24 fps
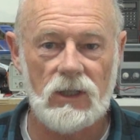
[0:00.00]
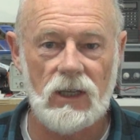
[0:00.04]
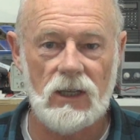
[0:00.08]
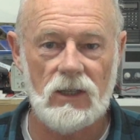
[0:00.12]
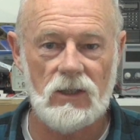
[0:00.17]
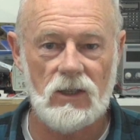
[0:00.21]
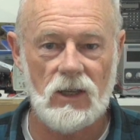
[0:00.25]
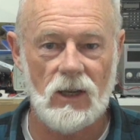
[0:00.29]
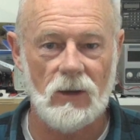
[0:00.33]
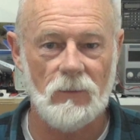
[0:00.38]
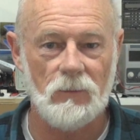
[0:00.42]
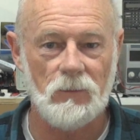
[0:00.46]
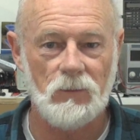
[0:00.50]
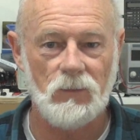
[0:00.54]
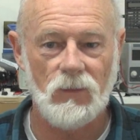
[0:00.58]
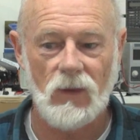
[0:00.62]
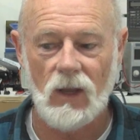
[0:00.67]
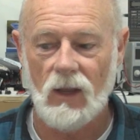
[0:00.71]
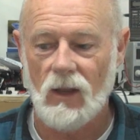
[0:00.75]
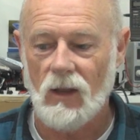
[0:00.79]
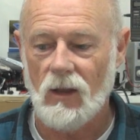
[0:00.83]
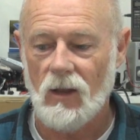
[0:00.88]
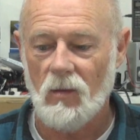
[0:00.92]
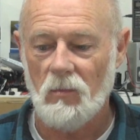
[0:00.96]
sensor,
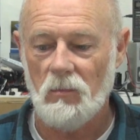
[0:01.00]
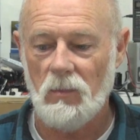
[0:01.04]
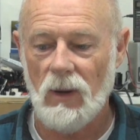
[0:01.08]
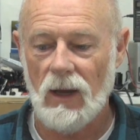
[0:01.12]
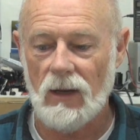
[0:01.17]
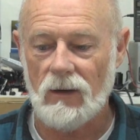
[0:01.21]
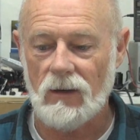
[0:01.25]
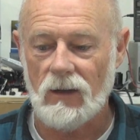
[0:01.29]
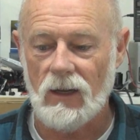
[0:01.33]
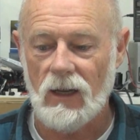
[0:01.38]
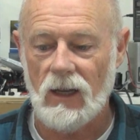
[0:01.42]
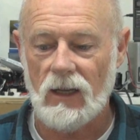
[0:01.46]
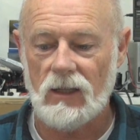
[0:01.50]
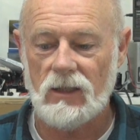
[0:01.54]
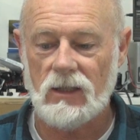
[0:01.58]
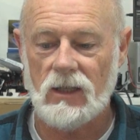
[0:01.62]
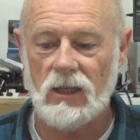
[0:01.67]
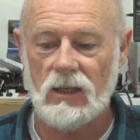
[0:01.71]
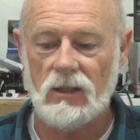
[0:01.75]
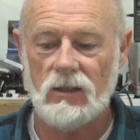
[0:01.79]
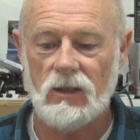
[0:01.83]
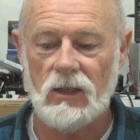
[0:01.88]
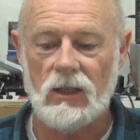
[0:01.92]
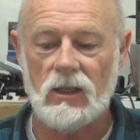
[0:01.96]
but it
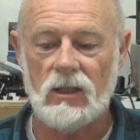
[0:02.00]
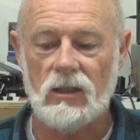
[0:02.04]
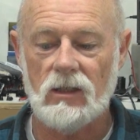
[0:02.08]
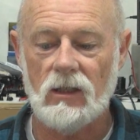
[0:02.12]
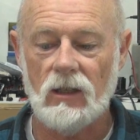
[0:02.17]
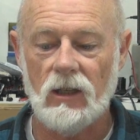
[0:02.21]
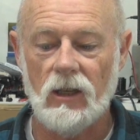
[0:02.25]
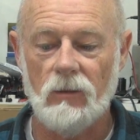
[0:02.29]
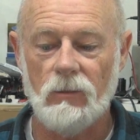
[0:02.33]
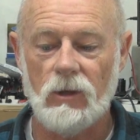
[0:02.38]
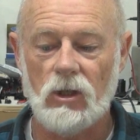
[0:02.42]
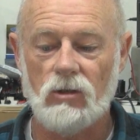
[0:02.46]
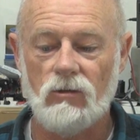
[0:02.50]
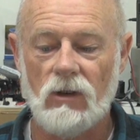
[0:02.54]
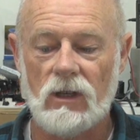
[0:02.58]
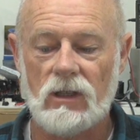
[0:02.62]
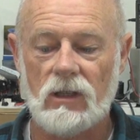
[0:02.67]
says the still image